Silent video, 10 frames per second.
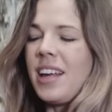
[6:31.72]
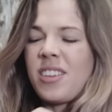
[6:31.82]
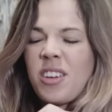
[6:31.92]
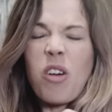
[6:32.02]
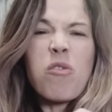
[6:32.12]

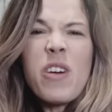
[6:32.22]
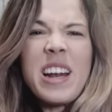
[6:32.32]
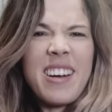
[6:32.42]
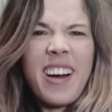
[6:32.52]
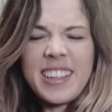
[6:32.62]
is a
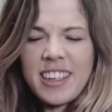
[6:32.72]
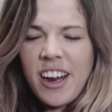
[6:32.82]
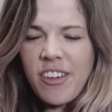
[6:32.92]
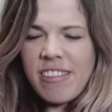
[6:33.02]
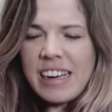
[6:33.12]
really nice
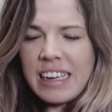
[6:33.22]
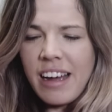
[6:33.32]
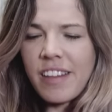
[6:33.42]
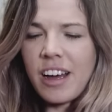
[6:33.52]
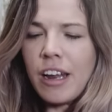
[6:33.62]
colour. I really
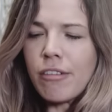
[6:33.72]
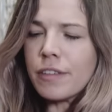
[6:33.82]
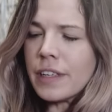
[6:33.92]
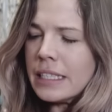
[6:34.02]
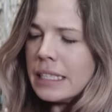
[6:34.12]
like the colour
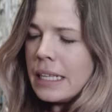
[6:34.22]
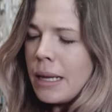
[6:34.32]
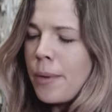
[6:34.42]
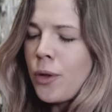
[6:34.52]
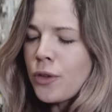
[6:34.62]
of it.
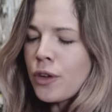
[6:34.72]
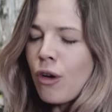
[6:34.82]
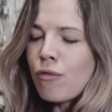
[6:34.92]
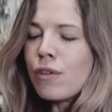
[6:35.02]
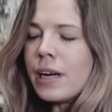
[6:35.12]
But it's also
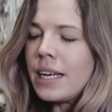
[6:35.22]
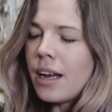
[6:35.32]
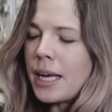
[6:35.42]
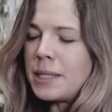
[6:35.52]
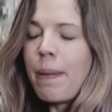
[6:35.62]
got really nice